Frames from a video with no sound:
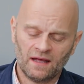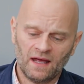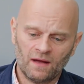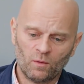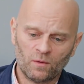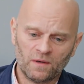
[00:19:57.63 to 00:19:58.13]

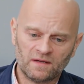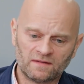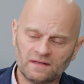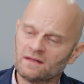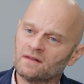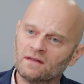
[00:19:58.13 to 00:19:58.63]
and what we
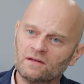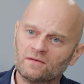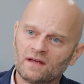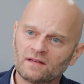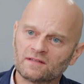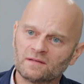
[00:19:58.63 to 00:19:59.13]
see in the New
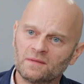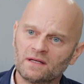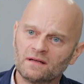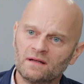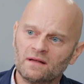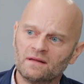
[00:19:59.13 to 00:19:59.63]

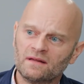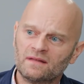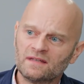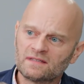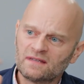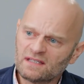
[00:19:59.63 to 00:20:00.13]
Testament. That
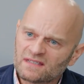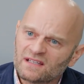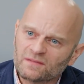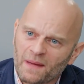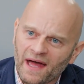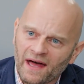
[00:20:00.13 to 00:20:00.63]
these
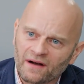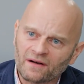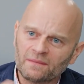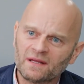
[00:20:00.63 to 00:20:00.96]
things matter.